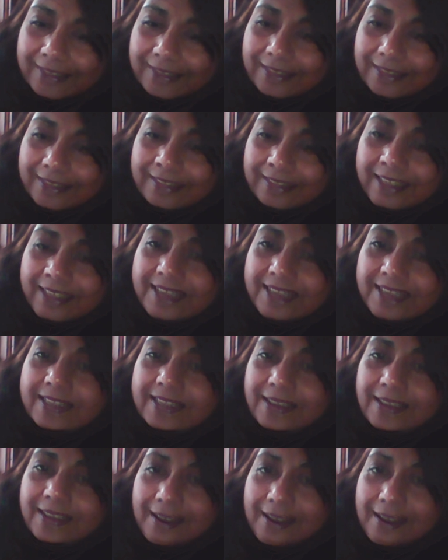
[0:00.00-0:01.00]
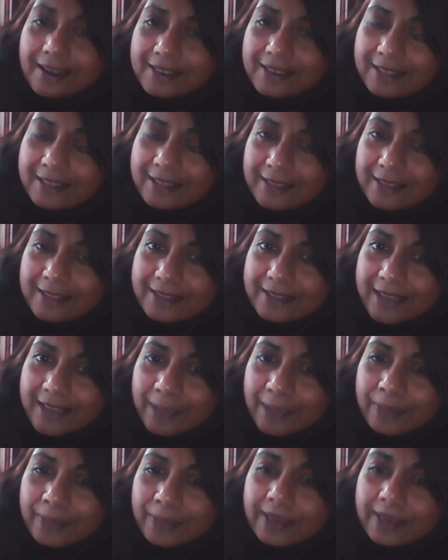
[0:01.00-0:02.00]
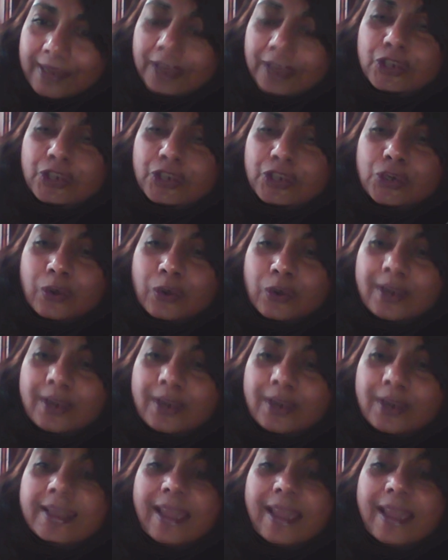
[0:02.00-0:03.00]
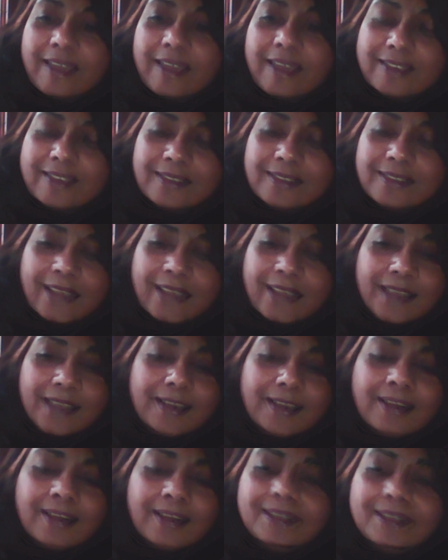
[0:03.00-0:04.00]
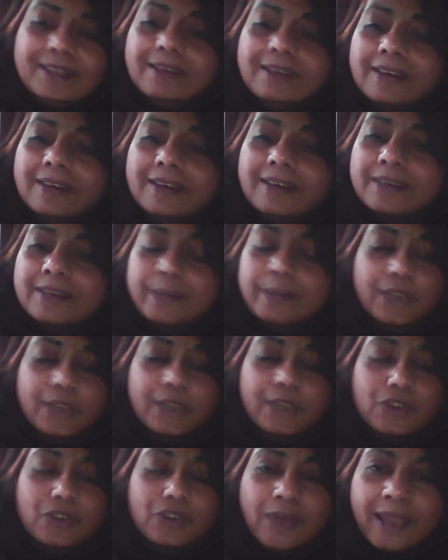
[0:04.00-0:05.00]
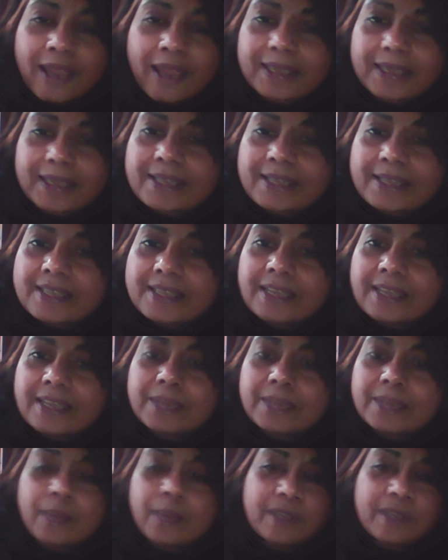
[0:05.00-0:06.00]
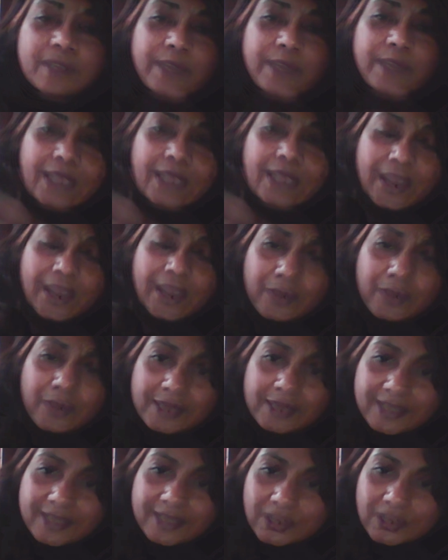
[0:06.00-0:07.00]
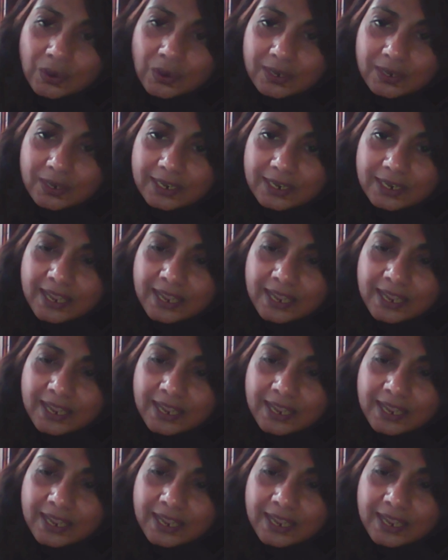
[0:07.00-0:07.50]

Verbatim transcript: these are the ghastly things that happened, and shortly after that, I started being tracked. It seemed I was being aerially stopped.